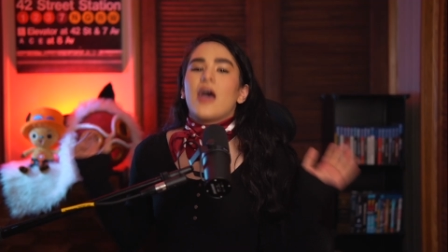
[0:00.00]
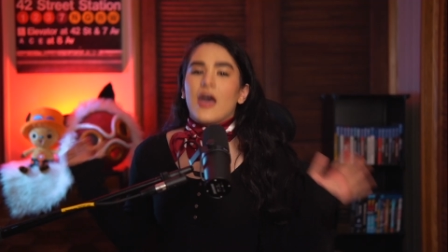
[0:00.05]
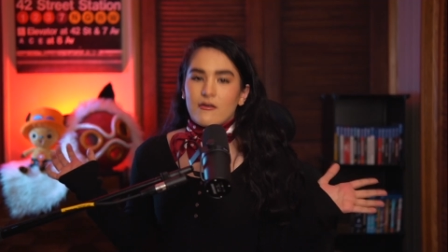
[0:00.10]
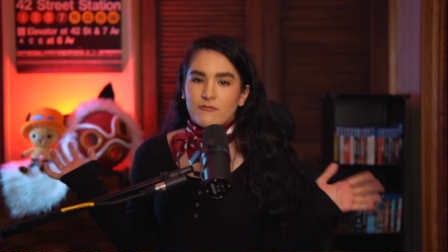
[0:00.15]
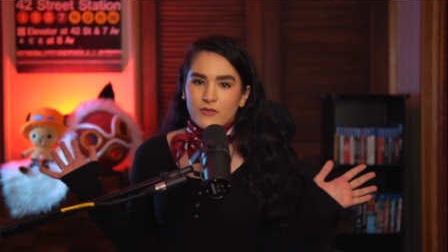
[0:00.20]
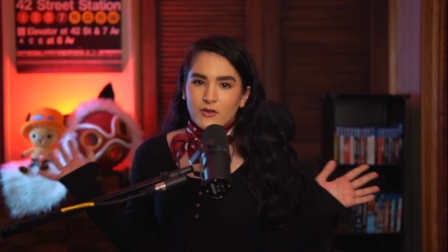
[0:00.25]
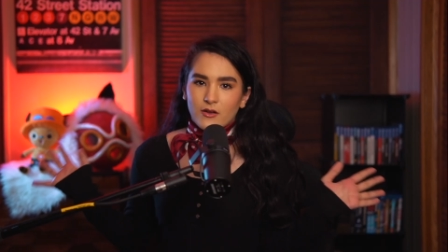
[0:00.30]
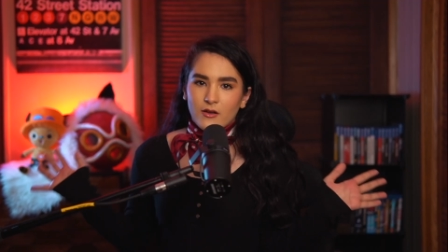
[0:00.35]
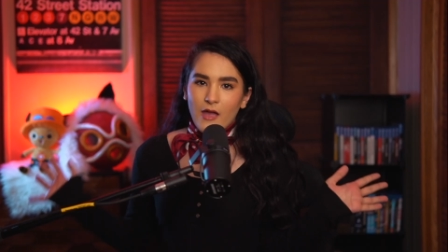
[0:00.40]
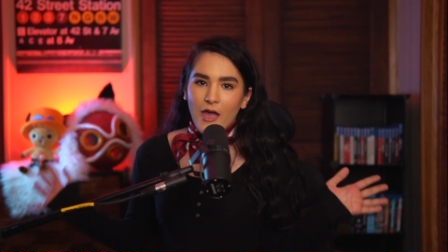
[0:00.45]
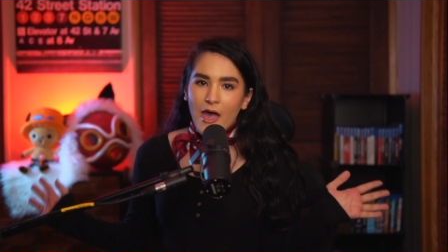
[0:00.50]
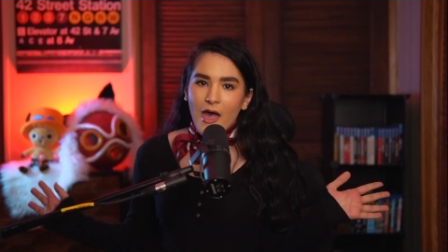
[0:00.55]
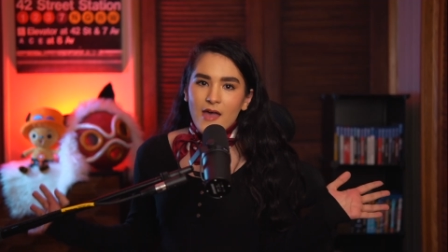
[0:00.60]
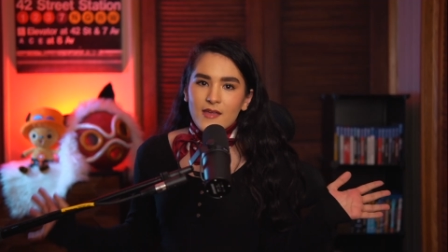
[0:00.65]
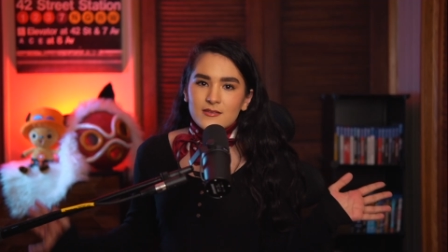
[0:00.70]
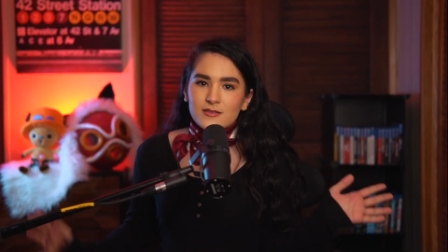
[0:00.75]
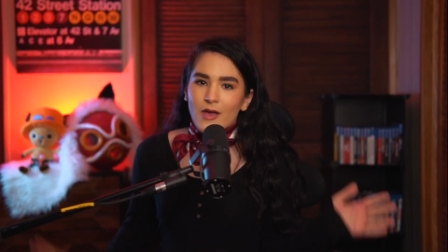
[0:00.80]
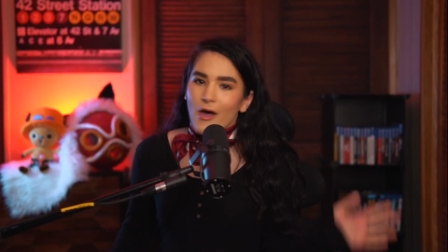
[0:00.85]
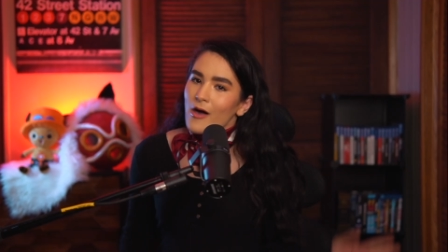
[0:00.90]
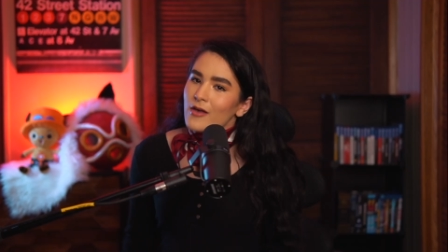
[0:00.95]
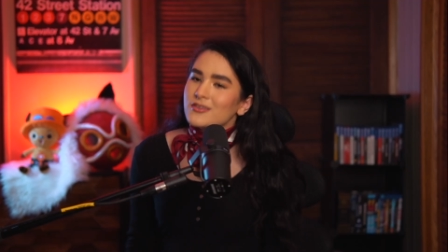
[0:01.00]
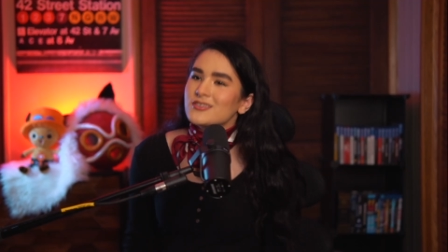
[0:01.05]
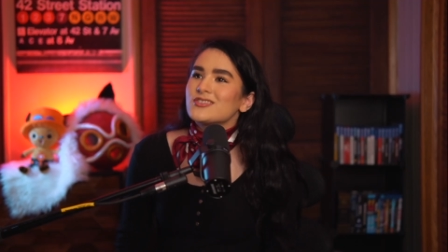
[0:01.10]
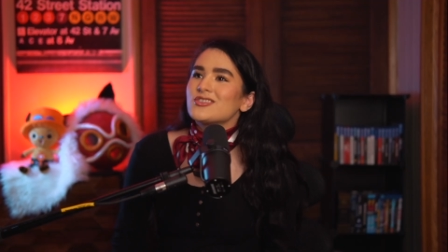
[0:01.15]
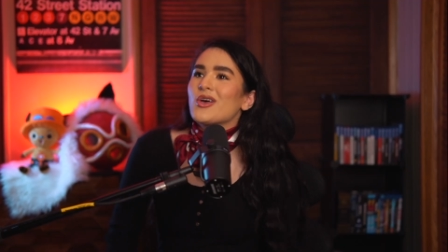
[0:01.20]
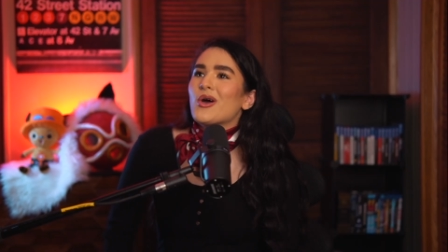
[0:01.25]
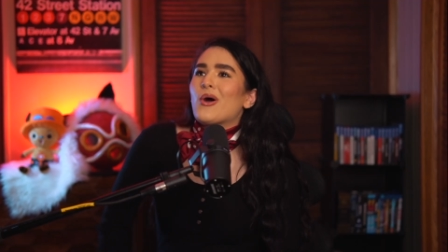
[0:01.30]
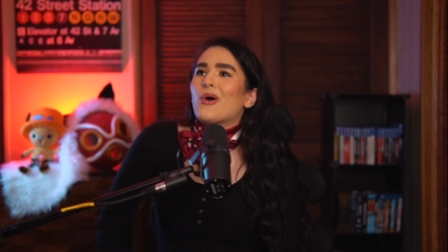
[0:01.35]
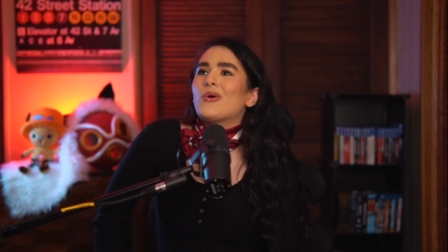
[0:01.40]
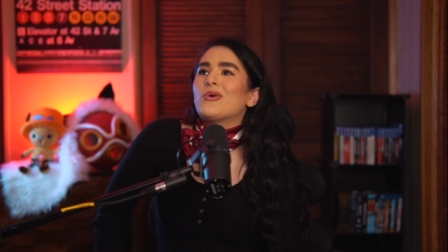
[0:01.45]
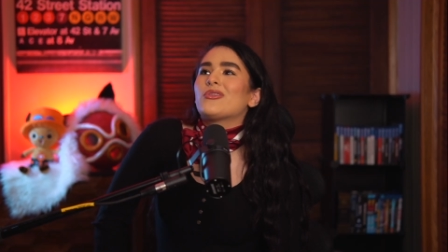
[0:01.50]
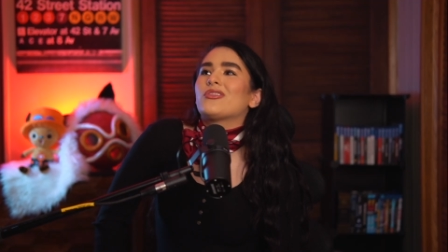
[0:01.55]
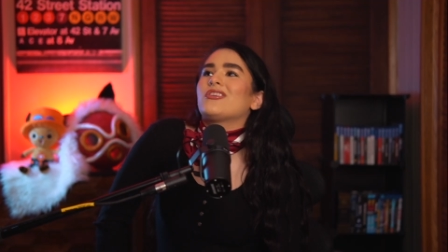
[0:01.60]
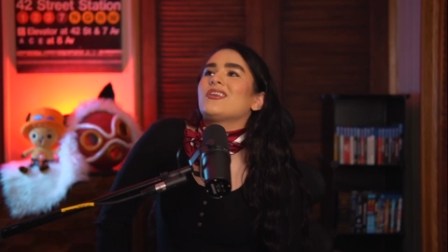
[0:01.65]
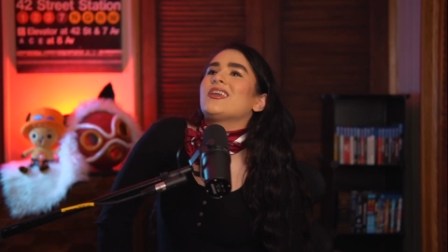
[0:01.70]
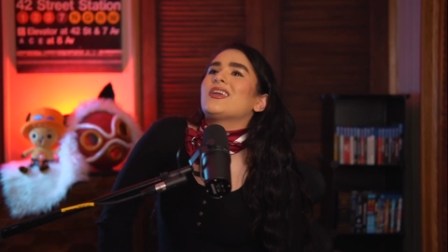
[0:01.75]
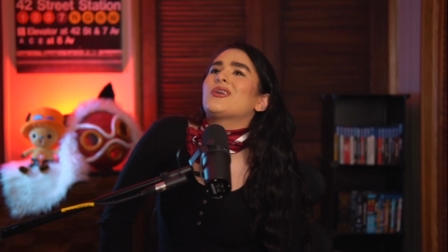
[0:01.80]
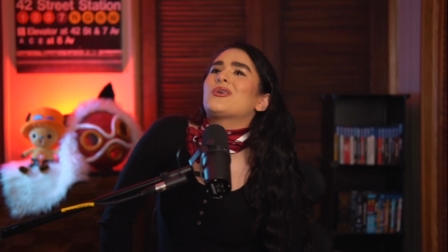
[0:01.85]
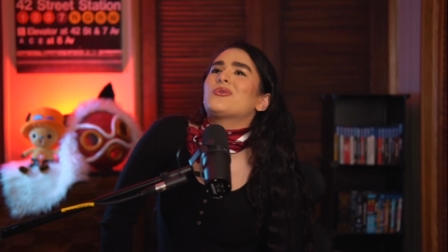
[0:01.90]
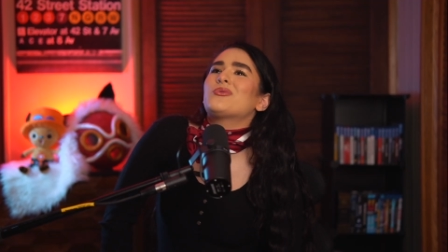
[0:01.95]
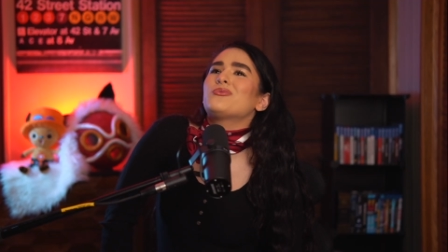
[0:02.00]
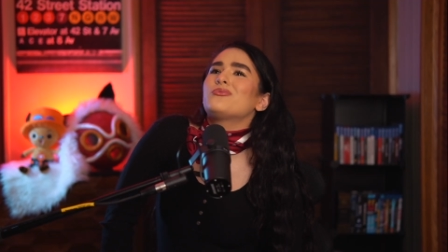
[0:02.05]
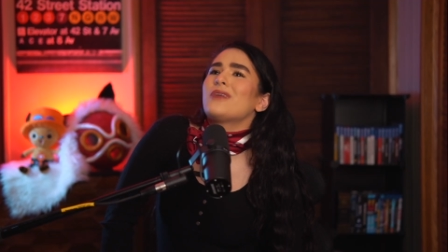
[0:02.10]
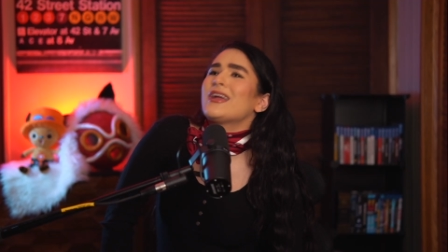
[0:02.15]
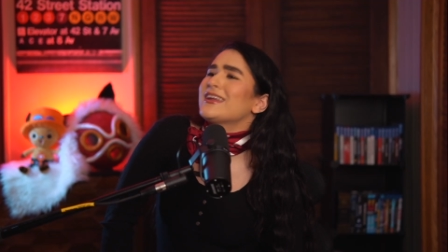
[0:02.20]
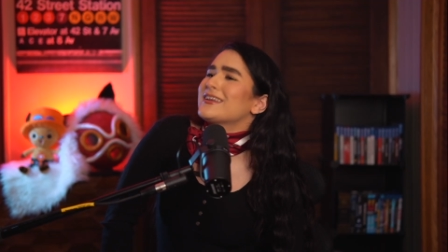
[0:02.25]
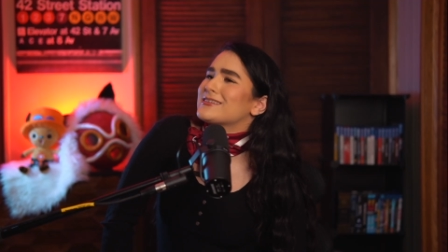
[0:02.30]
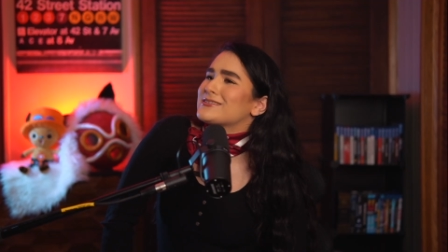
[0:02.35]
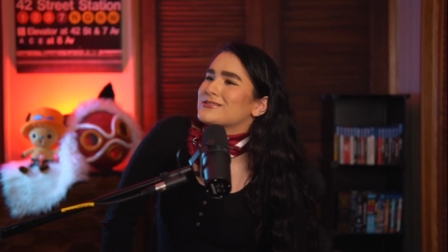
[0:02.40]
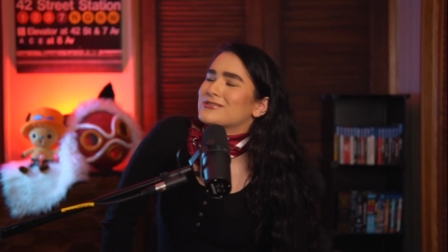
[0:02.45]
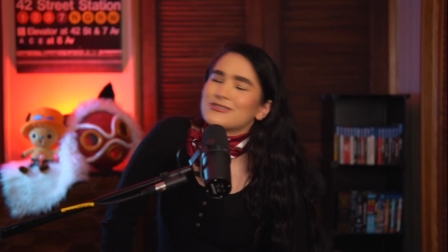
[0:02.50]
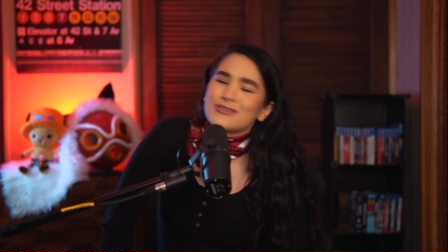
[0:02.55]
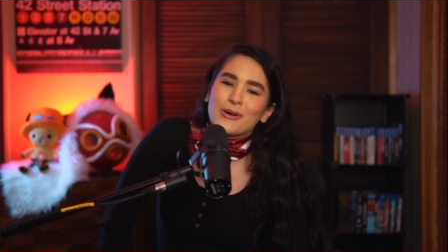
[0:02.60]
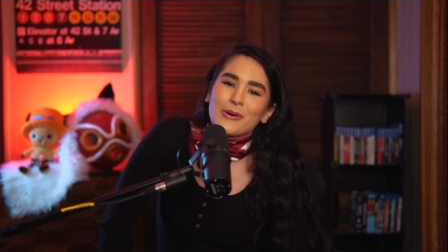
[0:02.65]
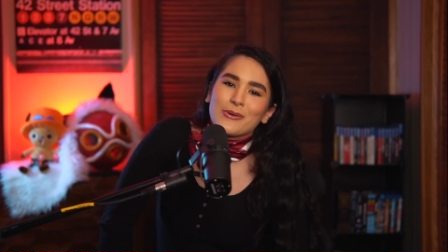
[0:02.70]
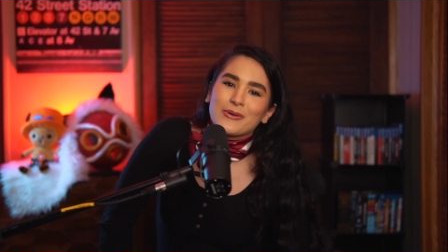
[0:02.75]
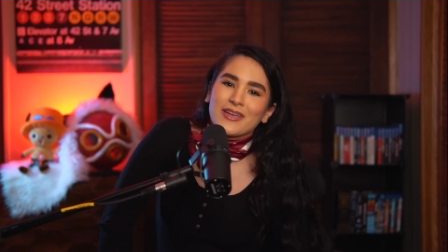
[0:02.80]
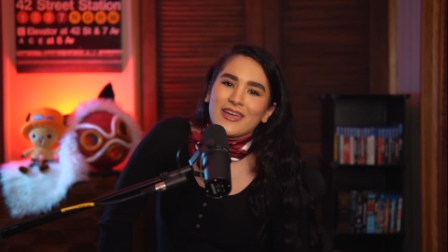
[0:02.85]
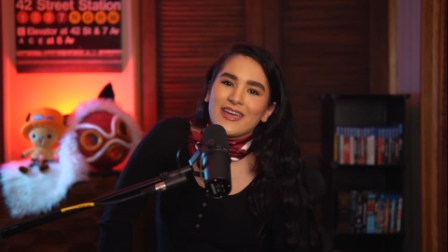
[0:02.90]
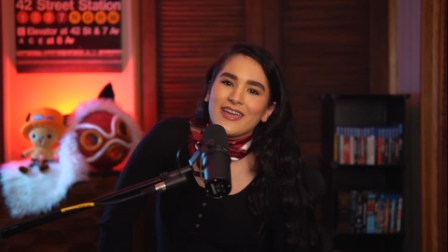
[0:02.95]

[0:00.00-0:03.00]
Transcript: ever, and also the greatest joke